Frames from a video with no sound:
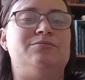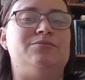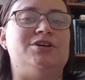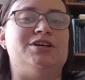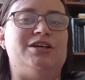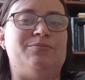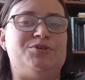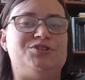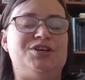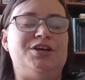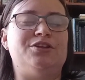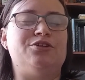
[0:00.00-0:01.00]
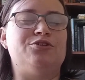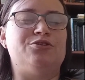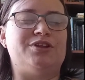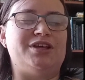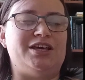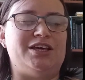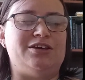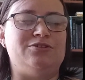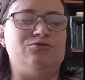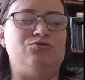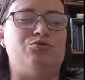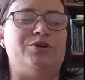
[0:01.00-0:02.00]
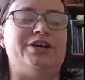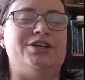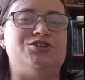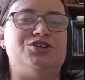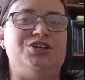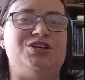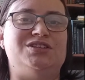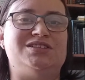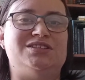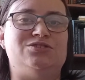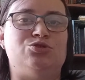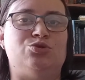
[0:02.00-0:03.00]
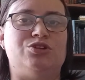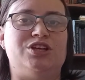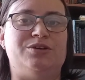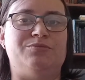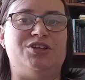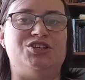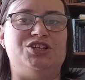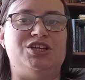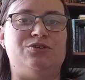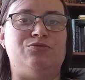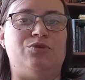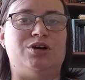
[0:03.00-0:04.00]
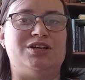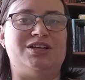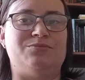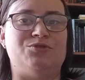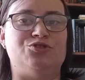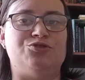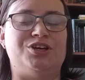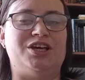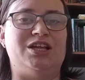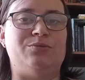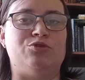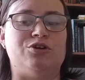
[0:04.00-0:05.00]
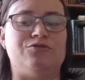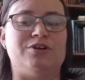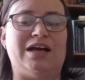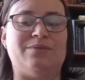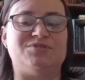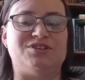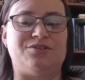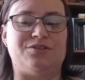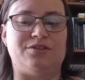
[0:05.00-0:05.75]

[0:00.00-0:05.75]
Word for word: But particularly when she told him that she didn't want him to drink anymore for absinthe.